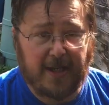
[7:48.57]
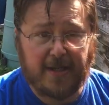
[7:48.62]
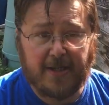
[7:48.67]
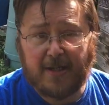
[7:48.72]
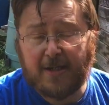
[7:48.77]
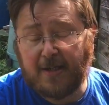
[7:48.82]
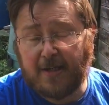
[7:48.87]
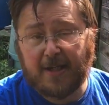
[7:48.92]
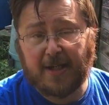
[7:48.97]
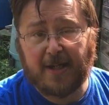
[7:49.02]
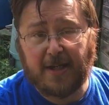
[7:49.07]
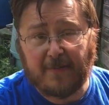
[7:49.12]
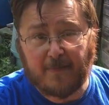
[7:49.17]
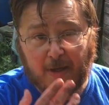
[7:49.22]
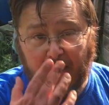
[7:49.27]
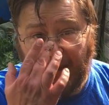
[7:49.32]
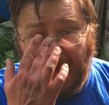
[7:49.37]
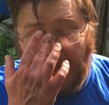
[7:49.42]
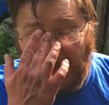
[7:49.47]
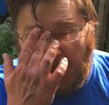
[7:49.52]
And
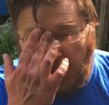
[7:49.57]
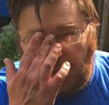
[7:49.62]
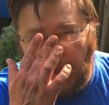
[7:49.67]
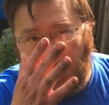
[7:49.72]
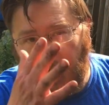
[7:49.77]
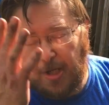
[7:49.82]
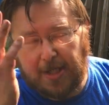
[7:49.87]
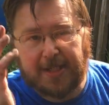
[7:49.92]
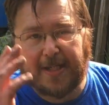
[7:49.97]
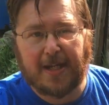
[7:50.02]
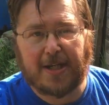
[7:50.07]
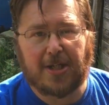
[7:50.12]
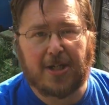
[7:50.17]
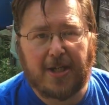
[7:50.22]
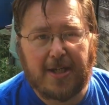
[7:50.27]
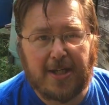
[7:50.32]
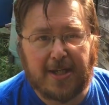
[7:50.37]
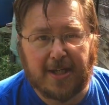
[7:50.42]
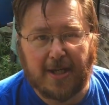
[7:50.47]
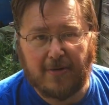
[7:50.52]
Charlotte's
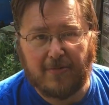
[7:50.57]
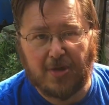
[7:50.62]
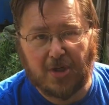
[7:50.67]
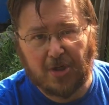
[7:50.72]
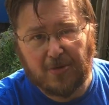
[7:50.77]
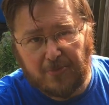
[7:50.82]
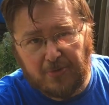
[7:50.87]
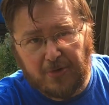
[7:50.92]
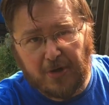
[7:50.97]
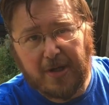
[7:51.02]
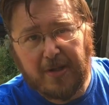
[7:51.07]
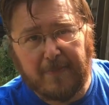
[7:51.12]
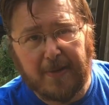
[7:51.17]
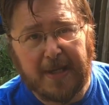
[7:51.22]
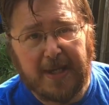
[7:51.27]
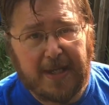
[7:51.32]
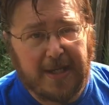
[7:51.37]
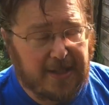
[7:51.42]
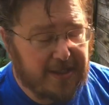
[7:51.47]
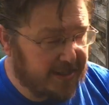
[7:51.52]
actually sown some runner
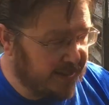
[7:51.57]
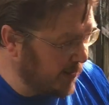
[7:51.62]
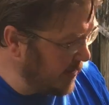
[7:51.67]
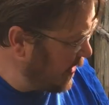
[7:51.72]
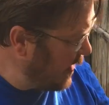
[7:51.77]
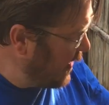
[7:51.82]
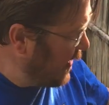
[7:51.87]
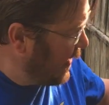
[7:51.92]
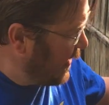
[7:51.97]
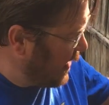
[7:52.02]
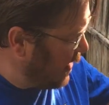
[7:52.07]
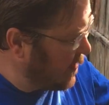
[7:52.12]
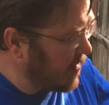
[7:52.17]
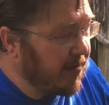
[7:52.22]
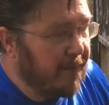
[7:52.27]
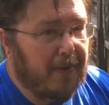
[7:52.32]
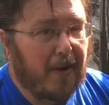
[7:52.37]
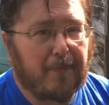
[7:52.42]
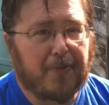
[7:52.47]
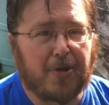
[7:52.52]
beans, so I'm going to
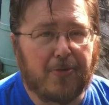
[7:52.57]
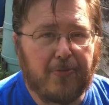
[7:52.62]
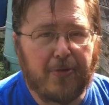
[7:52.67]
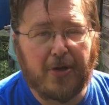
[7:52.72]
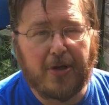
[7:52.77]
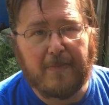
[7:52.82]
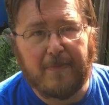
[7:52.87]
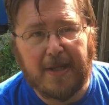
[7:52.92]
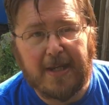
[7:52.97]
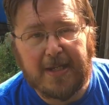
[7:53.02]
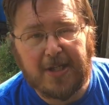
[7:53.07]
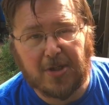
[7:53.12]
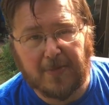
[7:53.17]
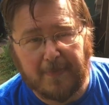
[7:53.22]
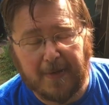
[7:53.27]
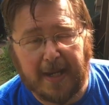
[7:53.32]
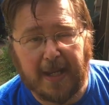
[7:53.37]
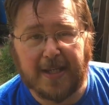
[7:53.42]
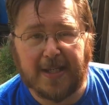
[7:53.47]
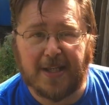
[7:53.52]
pop some runner beans up
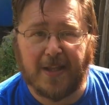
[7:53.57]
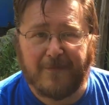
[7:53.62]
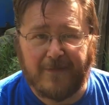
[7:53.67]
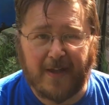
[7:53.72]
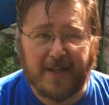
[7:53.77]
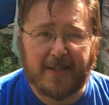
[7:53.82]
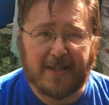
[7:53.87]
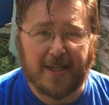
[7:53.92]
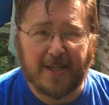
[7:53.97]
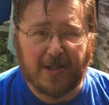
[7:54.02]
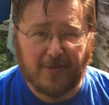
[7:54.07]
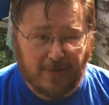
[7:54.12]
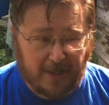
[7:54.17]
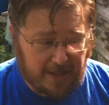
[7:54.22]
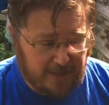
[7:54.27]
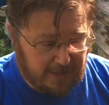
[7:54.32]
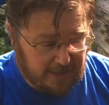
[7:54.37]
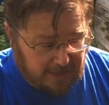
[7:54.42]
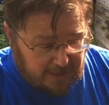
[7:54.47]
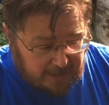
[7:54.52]
against the fence as
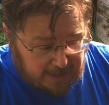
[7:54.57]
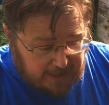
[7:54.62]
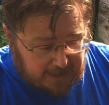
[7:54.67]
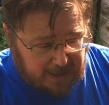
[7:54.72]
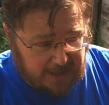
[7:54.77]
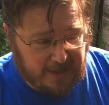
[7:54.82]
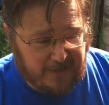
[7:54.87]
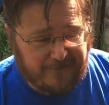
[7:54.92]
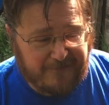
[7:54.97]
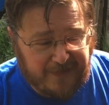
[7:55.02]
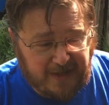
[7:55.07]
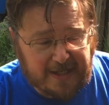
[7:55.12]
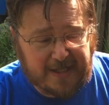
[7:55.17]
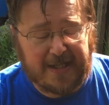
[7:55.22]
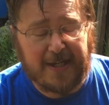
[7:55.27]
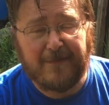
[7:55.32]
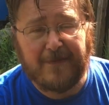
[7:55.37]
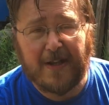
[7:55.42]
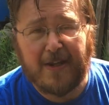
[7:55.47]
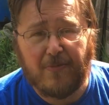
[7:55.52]
well. And
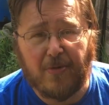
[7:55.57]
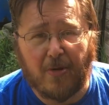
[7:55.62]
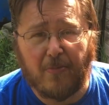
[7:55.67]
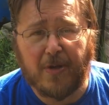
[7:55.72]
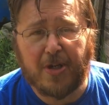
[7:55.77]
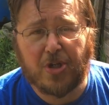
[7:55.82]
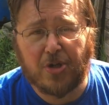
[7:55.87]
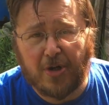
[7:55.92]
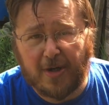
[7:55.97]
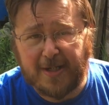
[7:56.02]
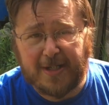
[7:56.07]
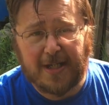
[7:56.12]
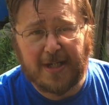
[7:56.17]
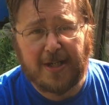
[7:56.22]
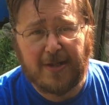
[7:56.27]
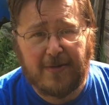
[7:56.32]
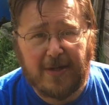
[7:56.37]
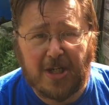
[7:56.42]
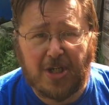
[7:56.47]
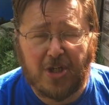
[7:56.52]
effectively what we're trying to
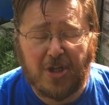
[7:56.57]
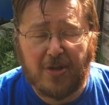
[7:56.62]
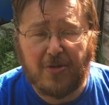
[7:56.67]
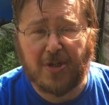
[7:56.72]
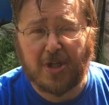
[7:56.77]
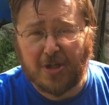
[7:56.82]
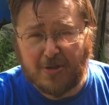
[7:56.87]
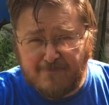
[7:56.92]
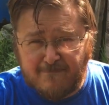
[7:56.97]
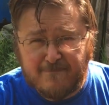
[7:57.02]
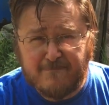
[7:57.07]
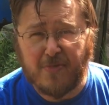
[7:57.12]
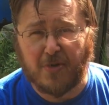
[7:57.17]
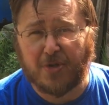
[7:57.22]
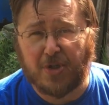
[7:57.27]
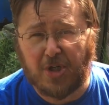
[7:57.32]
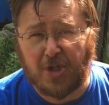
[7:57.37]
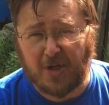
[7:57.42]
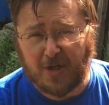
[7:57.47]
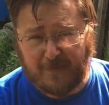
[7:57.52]
do is use as
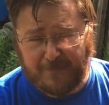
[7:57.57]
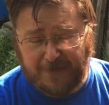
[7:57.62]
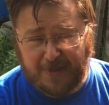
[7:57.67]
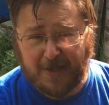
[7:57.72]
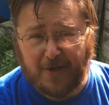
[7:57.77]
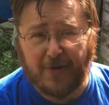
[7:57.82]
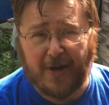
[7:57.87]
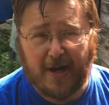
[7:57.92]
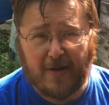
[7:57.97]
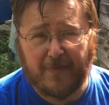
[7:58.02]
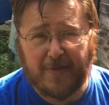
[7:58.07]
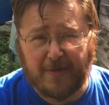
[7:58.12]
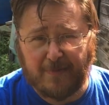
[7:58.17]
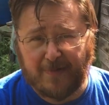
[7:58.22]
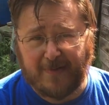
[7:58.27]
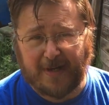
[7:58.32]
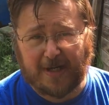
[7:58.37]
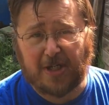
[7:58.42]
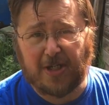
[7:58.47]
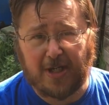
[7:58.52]
much of the ground that we've
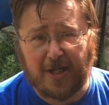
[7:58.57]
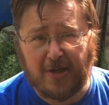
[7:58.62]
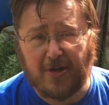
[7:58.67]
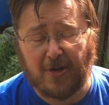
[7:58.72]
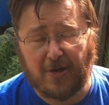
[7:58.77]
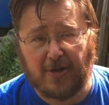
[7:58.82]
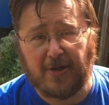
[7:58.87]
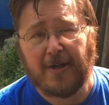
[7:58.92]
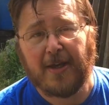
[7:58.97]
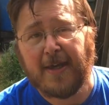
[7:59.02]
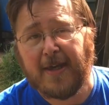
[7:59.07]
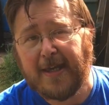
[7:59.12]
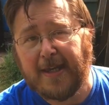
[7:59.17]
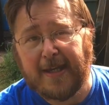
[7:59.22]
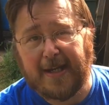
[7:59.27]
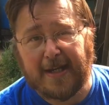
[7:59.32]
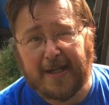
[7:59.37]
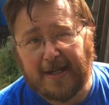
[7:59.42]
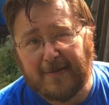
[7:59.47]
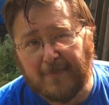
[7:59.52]
actually got
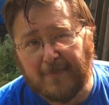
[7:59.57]
in our